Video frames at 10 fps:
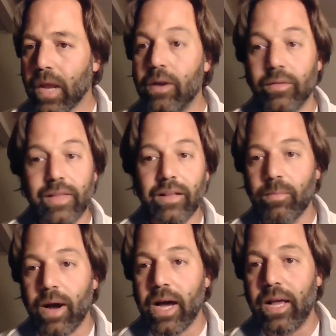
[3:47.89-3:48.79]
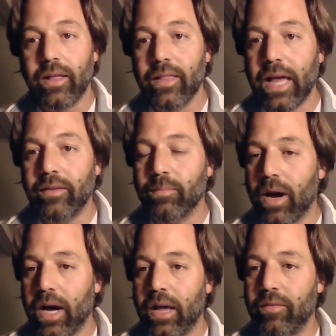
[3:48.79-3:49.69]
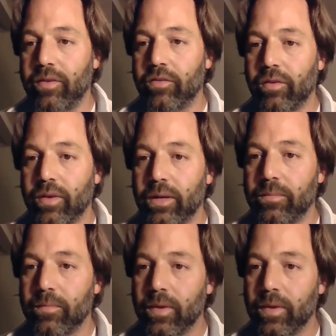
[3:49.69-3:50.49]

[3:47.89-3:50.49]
Anyway, that is my vision of it.